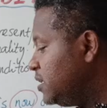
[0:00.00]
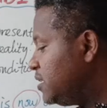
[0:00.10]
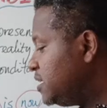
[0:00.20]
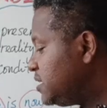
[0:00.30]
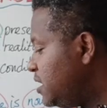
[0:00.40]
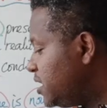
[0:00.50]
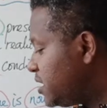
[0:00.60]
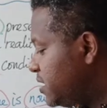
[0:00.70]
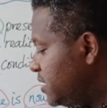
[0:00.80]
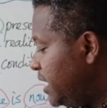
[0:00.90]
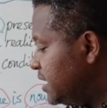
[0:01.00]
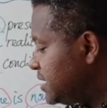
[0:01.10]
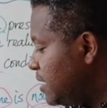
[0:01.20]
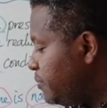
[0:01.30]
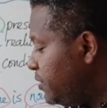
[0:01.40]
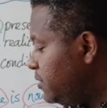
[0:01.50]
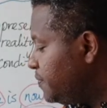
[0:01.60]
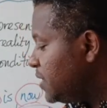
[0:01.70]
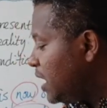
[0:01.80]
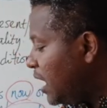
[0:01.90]
The third example,
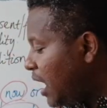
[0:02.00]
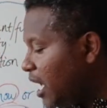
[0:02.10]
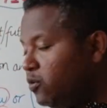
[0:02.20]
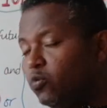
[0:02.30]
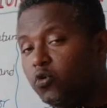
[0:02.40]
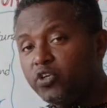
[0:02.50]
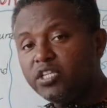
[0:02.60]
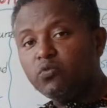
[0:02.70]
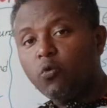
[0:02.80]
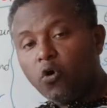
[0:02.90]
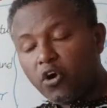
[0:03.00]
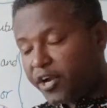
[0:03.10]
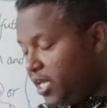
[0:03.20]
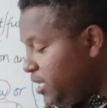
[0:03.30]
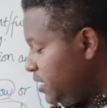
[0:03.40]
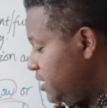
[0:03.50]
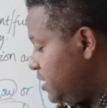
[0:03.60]
I wouldn't worry